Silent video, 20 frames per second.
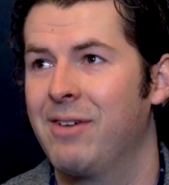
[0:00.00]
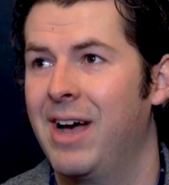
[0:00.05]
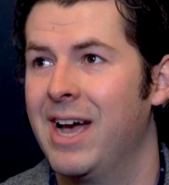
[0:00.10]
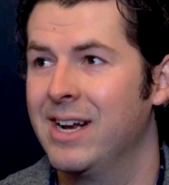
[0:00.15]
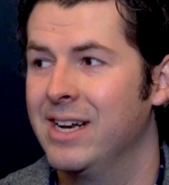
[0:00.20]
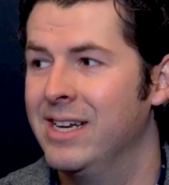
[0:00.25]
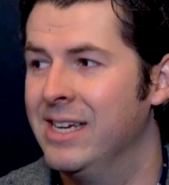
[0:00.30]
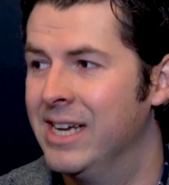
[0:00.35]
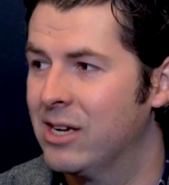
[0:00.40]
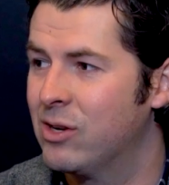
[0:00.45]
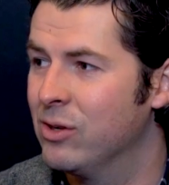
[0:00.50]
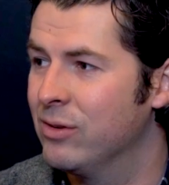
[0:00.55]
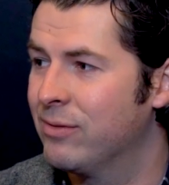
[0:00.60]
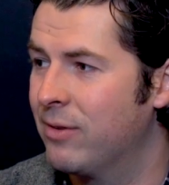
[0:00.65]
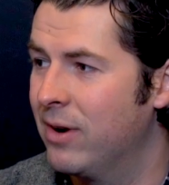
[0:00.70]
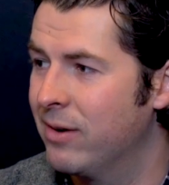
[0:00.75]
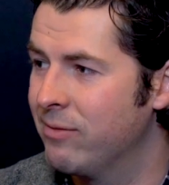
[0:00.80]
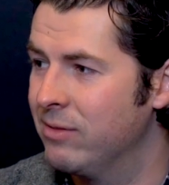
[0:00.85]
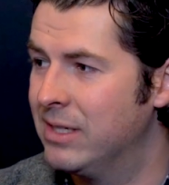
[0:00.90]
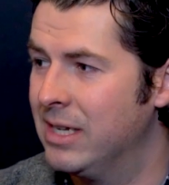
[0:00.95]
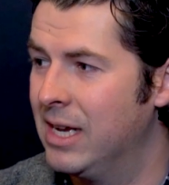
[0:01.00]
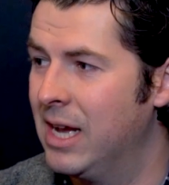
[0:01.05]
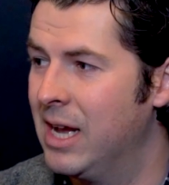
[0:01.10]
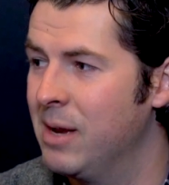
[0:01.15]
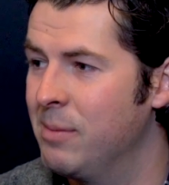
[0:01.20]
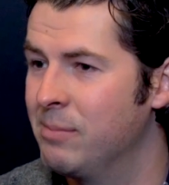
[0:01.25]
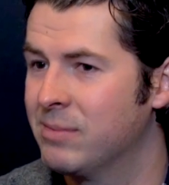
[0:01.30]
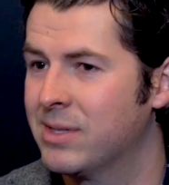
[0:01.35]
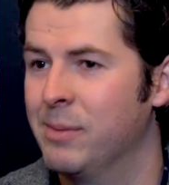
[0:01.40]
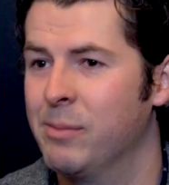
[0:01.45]
I had a nickel for every
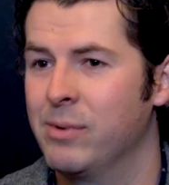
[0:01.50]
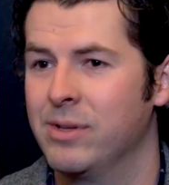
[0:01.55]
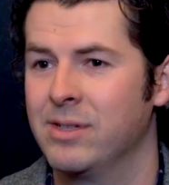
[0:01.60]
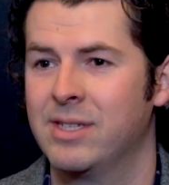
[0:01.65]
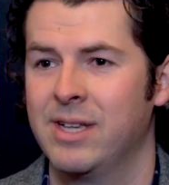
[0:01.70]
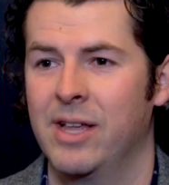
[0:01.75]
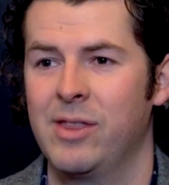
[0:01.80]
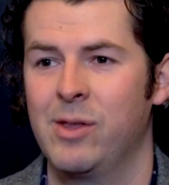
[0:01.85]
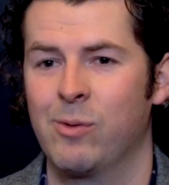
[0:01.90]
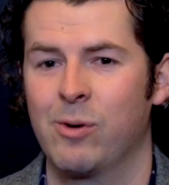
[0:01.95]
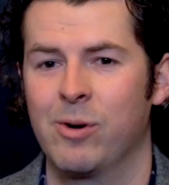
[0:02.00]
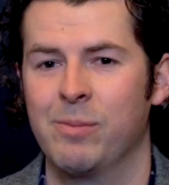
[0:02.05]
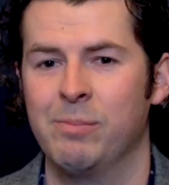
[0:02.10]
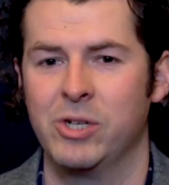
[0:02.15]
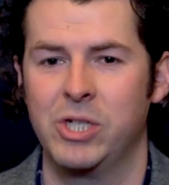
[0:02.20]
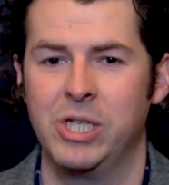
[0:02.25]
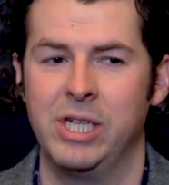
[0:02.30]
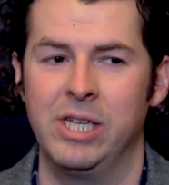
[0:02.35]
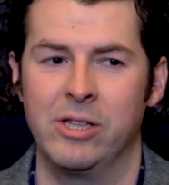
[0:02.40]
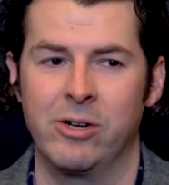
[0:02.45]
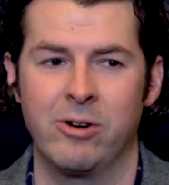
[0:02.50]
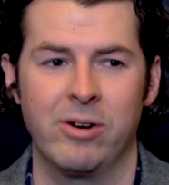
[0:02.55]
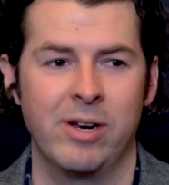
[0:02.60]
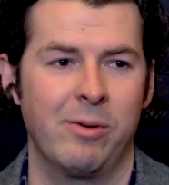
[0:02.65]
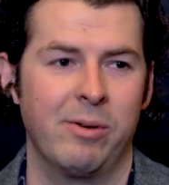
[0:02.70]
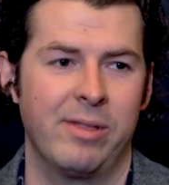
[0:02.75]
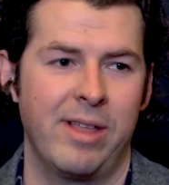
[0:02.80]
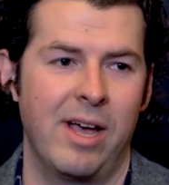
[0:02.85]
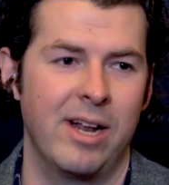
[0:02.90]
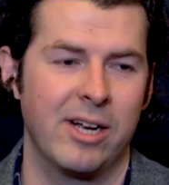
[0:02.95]
time someone said the word machine
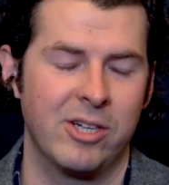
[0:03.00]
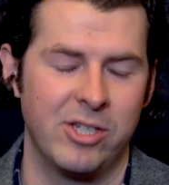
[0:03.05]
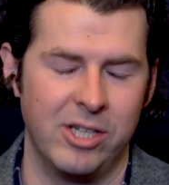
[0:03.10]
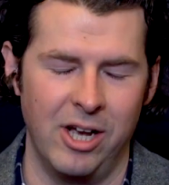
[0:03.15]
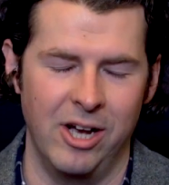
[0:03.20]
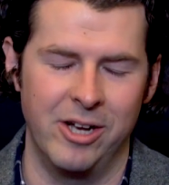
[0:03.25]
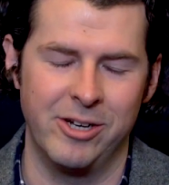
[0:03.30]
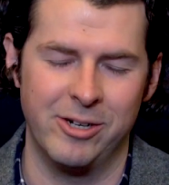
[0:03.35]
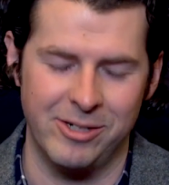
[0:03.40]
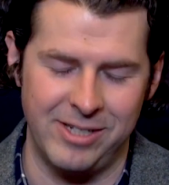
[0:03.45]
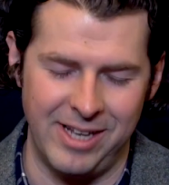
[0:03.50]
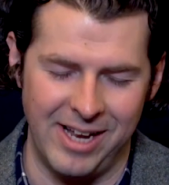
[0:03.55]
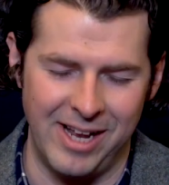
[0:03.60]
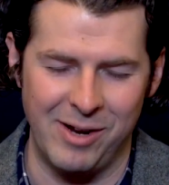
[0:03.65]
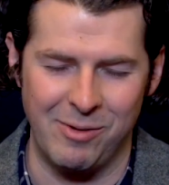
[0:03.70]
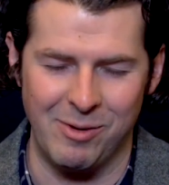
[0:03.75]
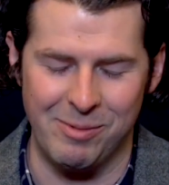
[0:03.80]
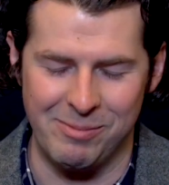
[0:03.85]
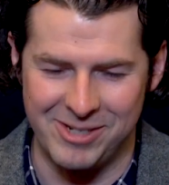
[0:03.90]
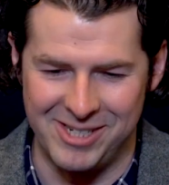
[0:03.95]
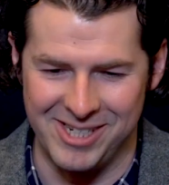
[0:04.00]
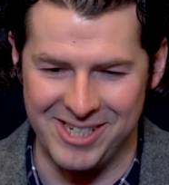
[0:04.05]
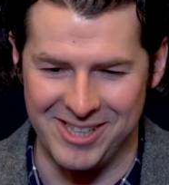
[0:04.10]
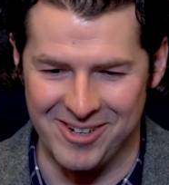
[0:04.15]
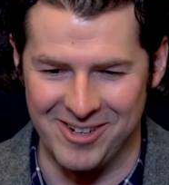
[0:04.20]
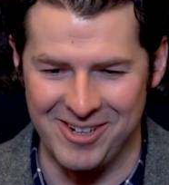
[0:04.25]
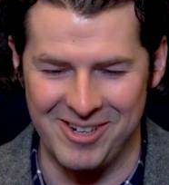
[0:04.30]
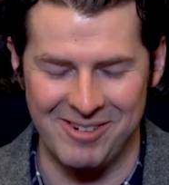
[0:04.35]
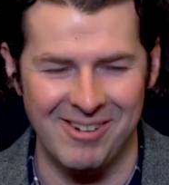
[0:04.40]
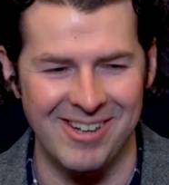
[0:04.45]
learning without actually understanding what machine
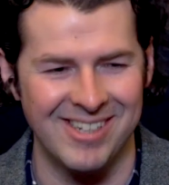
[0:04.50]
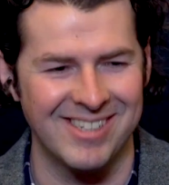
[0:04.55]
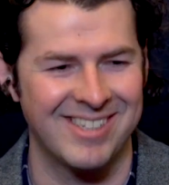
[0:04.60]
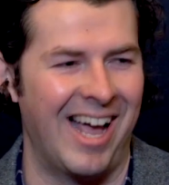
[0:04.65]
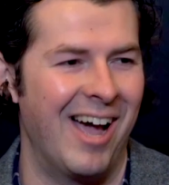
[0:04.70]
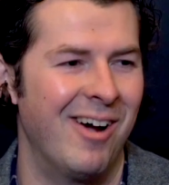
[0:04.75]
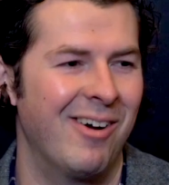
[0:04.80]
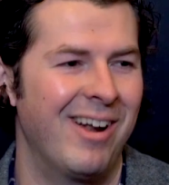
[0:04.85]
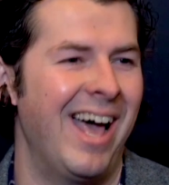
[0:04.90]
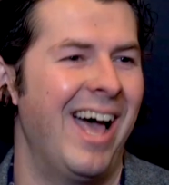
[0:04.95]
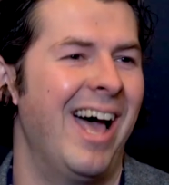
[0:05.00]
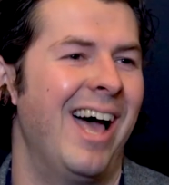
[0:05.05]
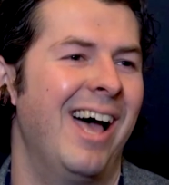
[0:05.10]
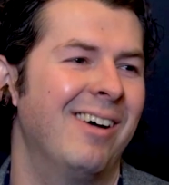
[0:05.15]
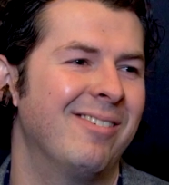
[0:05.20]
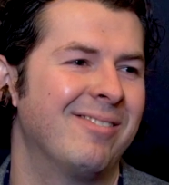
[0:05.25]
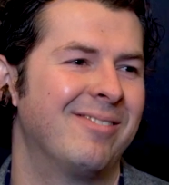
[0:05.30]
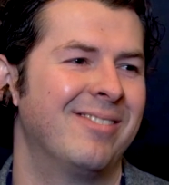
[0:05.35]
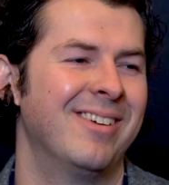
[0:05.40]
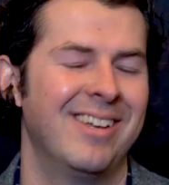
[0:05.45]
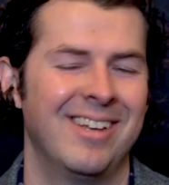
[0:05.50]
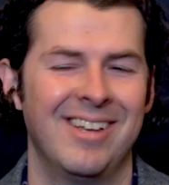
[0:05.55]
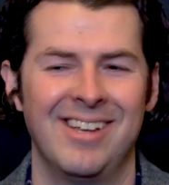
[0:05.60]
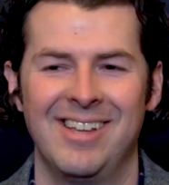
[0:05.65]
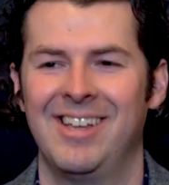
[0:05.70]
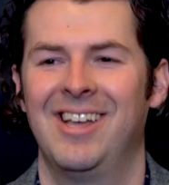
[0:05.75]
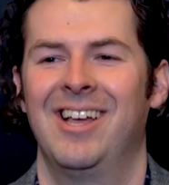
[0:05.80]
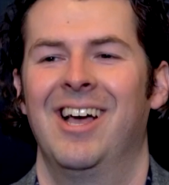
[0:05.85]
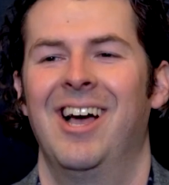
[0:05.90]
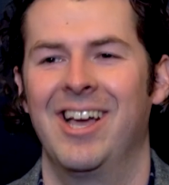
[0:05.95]
learning was, I would have
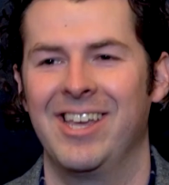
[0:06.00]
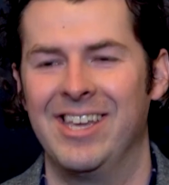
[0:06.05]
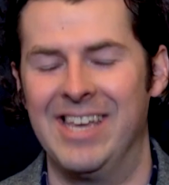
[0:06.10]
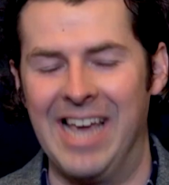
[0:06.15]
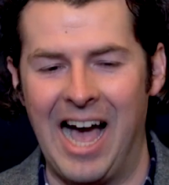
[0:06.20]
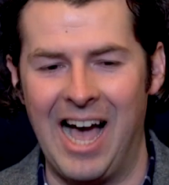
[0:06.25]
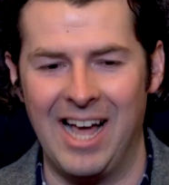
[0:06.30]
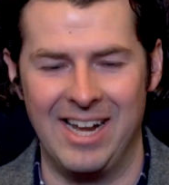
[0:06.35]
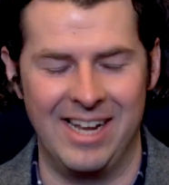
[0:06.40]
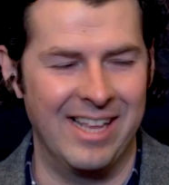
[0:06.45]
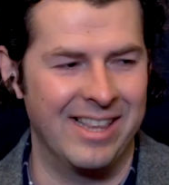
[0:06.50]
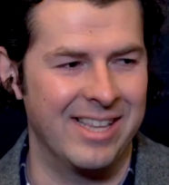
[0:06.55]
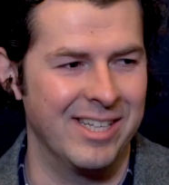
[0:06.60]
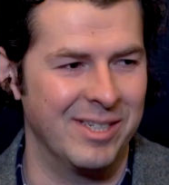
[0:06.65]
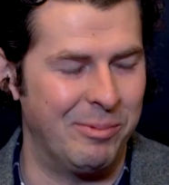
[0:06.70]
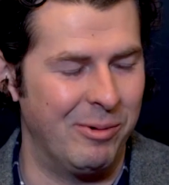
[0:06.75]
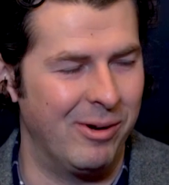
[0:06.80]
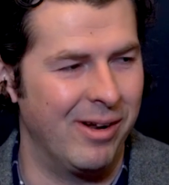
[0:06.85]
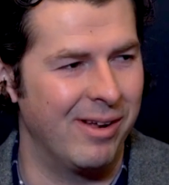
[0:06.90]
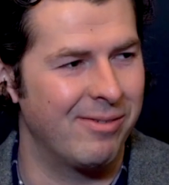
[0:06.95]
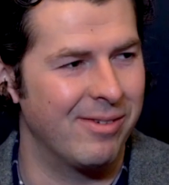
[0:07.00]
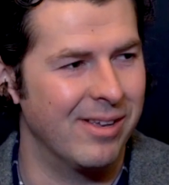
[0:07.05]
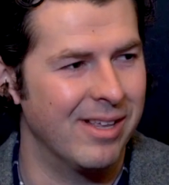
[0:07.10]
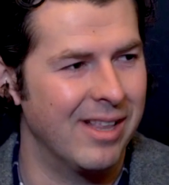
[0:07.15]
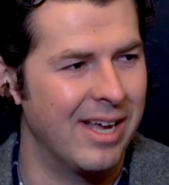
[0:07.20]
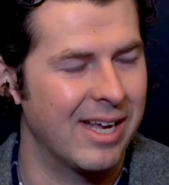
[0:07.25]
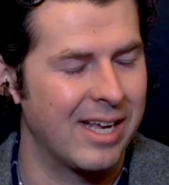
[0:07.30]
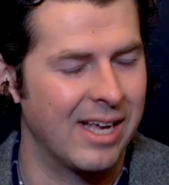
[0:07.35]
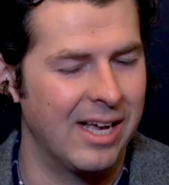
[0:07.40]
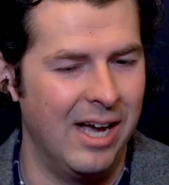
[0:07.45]
a yacht at this point, I feel
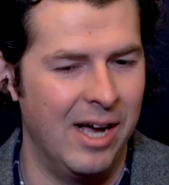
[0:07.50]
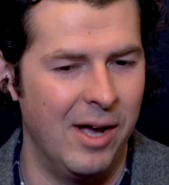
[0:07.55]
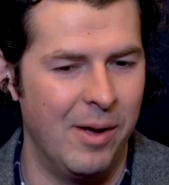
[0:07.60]
like.